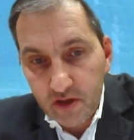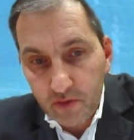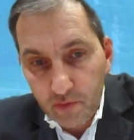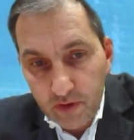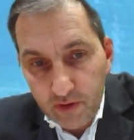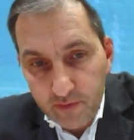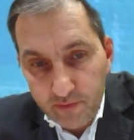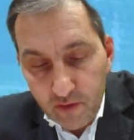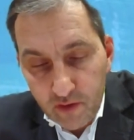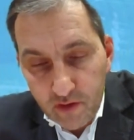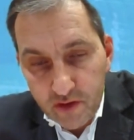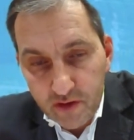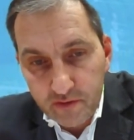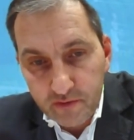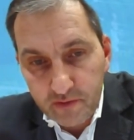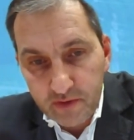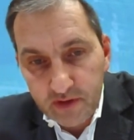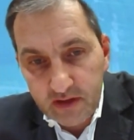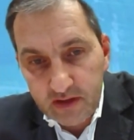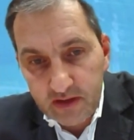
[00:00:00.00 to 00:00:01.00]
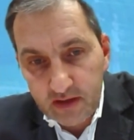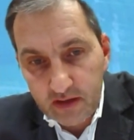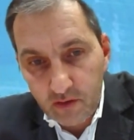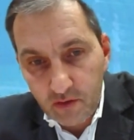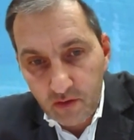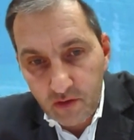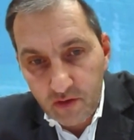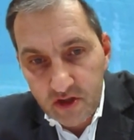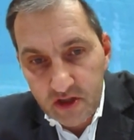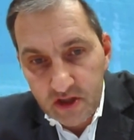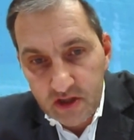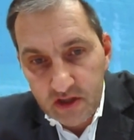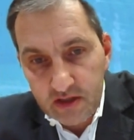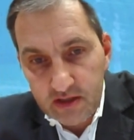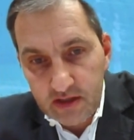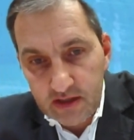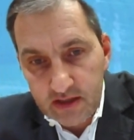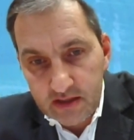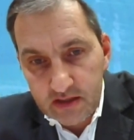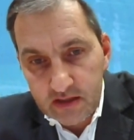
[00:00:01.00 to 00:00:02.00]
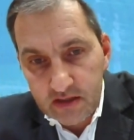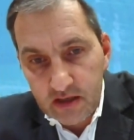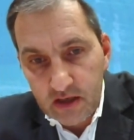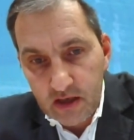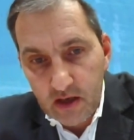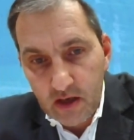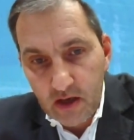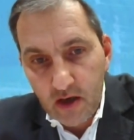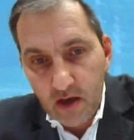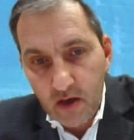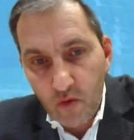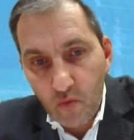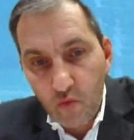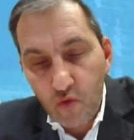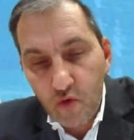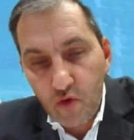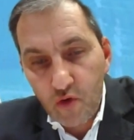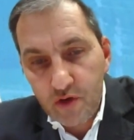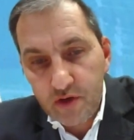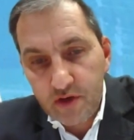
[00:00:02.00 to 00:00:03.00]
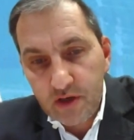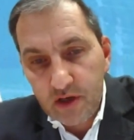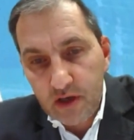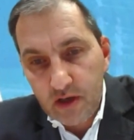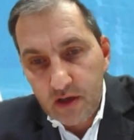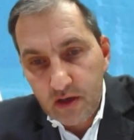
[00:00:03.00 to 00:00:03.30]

revolutionary technology that would